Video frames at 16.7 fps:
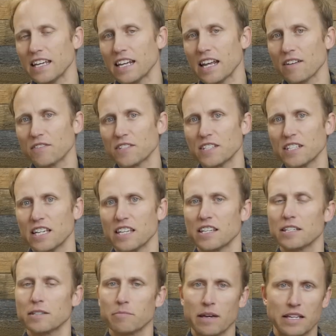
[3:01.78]
NFC.
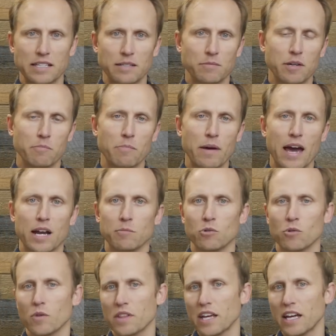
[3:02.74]
This makes them
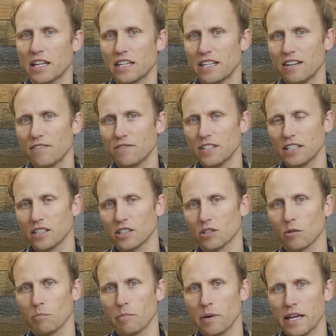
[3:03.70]
compatible with that nifty
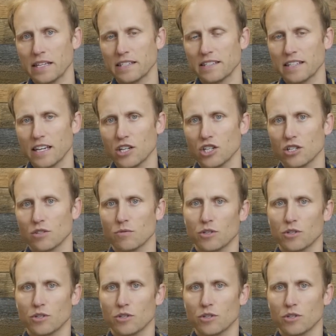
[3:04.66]
little base station,